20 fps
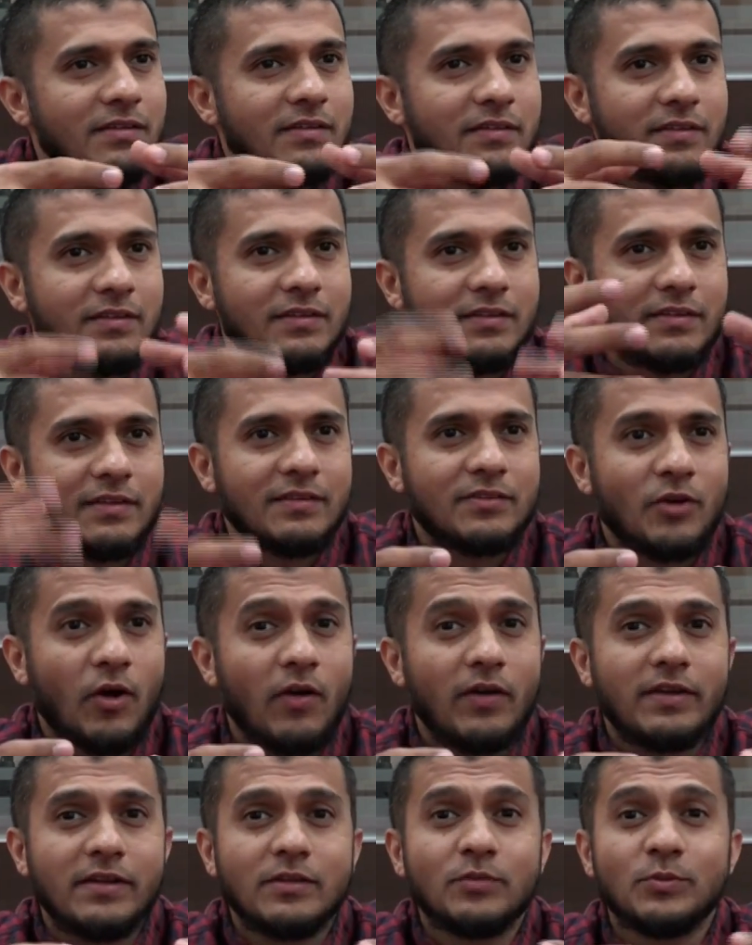the
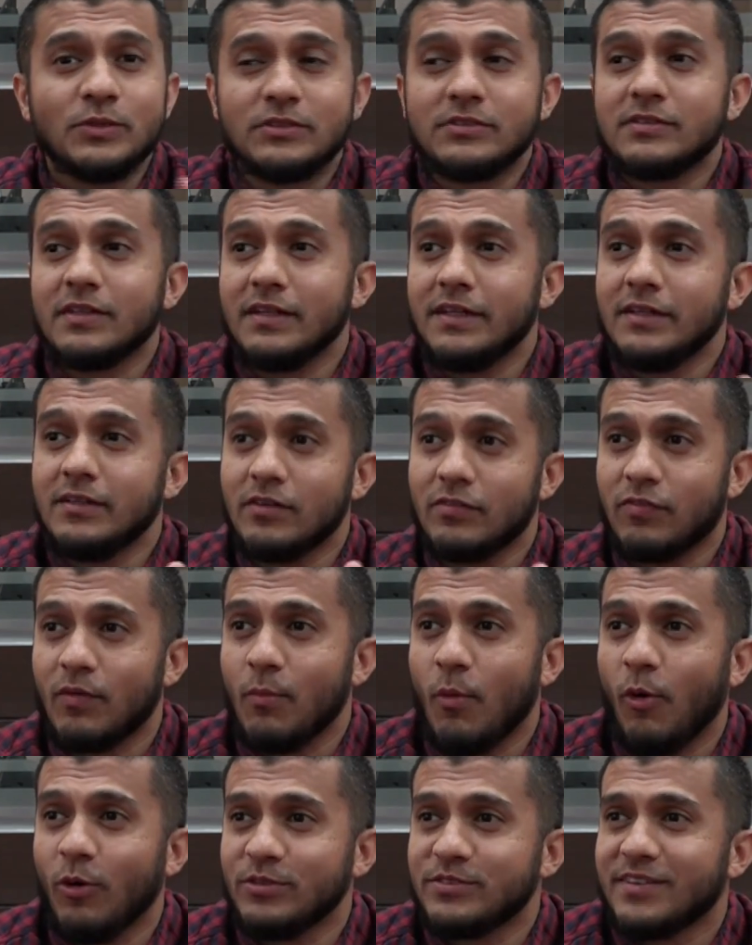target, which is the leader,
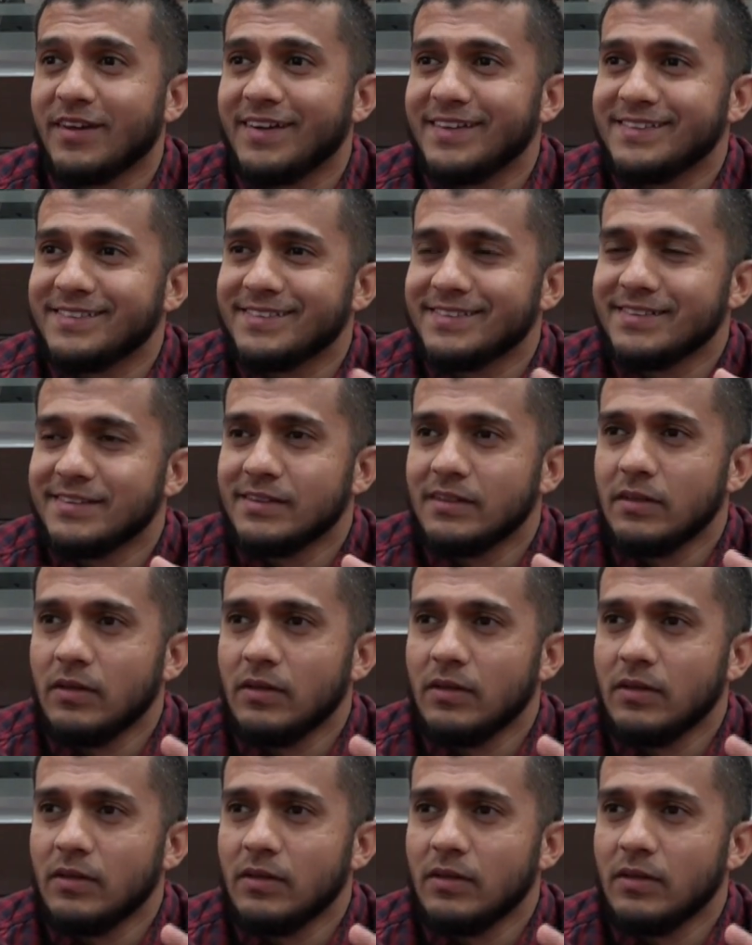from all sides.